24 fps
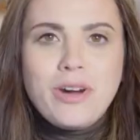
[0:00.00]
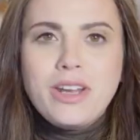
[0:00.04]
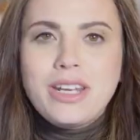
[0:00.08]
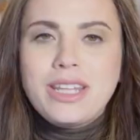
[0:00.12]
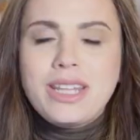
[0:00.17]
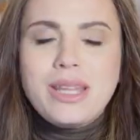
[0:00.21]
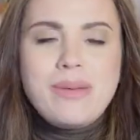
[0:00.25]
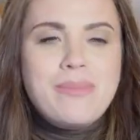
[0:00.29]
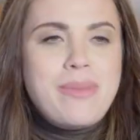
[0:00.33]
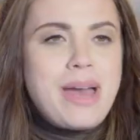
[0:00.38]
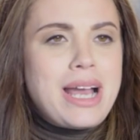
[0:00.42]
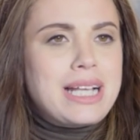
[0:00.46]

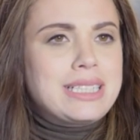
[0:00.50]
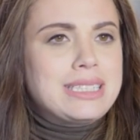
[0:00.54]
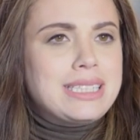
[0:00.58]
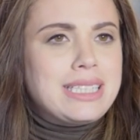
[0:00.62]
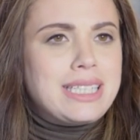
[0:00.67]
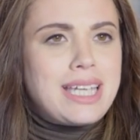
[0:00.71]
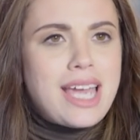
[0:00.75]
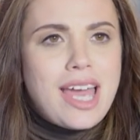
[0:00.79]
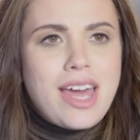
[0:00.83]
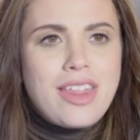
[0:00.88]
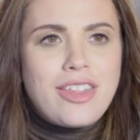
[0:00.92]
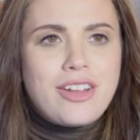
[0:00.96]
putting them back
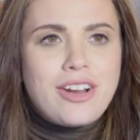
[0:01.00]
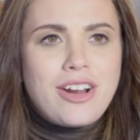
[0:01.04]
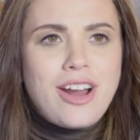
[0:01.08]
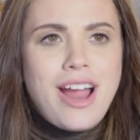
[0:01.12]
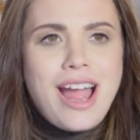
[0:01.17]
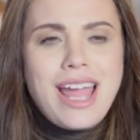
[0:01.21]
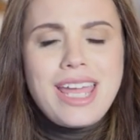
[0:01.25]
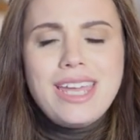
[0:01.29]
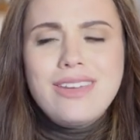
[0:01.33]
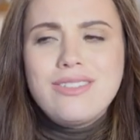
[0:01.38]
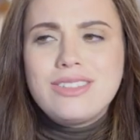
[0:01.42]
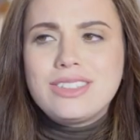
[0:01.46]
together.
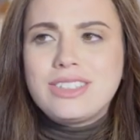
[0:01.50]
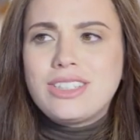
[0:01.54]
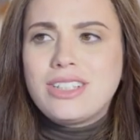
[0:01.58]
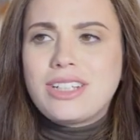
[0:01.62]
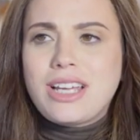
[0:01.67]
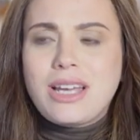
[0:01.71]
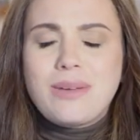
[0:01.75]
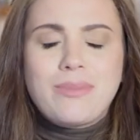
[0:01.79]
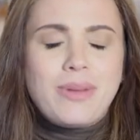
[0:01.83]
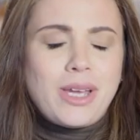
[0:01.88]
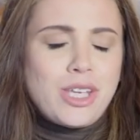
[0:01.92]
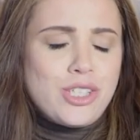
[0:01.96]
I even
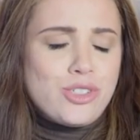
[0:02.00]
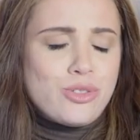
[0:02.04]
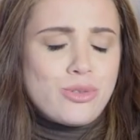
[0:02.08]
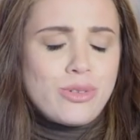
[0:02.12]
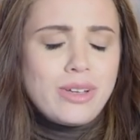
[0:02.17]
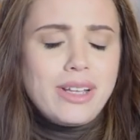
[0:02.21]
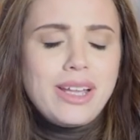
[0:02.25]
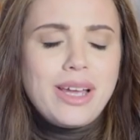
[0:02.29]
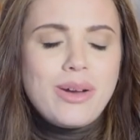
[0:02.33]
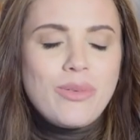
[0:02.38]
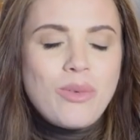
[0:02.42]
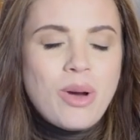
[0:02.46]
took out my
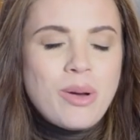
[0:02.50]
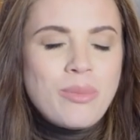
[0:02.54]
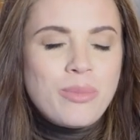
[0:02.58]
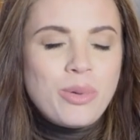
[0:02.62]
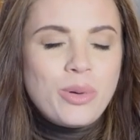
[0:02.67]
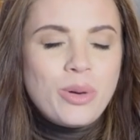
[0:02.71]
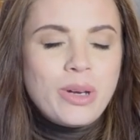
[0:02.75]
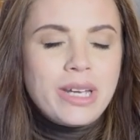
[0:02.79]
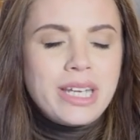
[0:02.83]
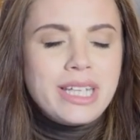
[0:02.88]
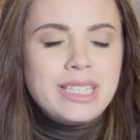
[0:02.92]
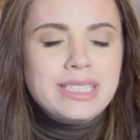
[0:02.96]
drill at one
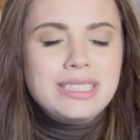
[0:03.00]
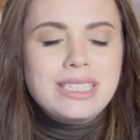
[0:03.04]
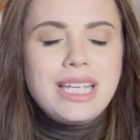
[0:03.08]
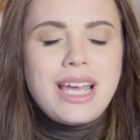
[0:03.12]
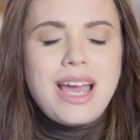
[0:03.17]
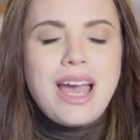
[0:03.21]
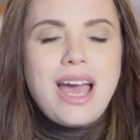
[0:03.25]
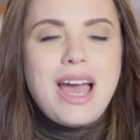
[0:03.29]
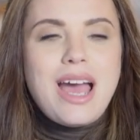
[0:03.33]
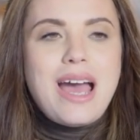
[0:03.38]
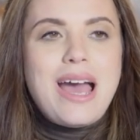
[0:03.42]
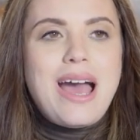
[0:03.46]
point.
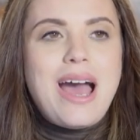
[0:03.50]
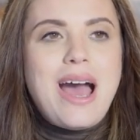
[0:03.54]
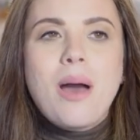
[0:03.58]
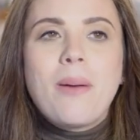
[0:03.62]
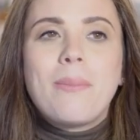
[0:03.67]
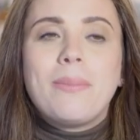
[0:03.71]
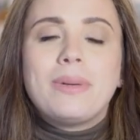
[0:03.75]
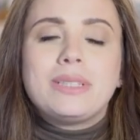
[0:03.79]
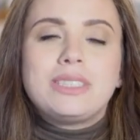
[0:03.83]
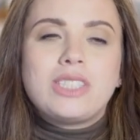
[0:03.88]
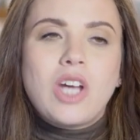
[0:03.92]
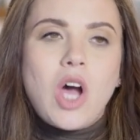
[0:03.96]

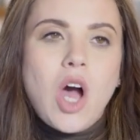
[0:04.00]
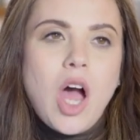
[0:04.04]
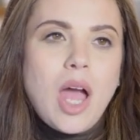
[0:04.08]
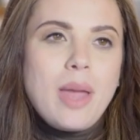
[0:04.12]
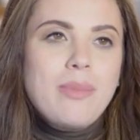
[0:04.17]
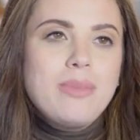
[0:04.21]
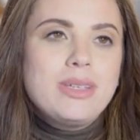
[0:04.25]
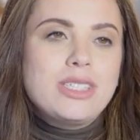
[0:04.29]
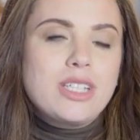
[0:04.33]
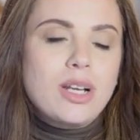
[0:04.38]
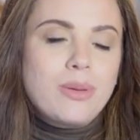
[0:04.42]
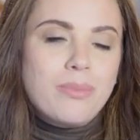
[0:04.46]
But
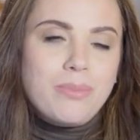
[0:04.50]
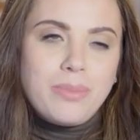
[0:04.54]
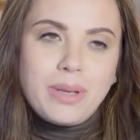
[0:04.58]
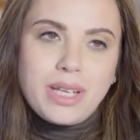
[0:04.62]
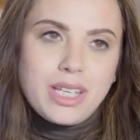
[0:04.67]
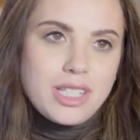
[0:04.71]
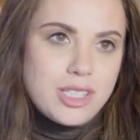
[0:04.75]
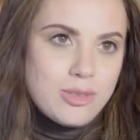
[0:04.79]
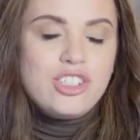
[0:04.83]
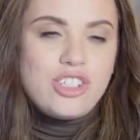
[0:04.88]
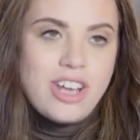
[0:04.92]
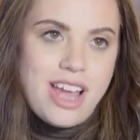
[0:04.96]
time is our
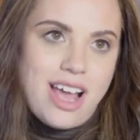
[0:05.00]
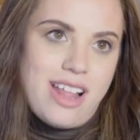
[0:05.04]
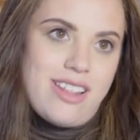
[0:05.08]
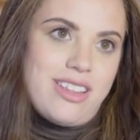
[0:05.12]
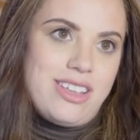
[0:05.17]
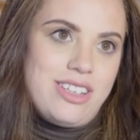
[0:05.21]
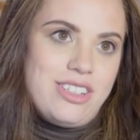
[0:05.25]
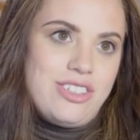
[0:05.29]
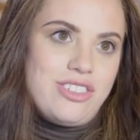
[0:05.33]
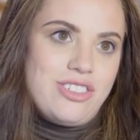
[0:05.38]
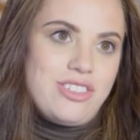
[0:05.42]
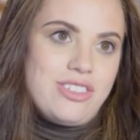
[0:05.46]
biggest
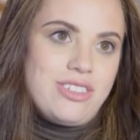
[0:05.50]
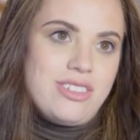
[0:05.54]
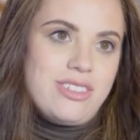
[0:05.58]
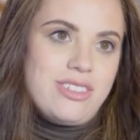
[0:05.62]
challenge.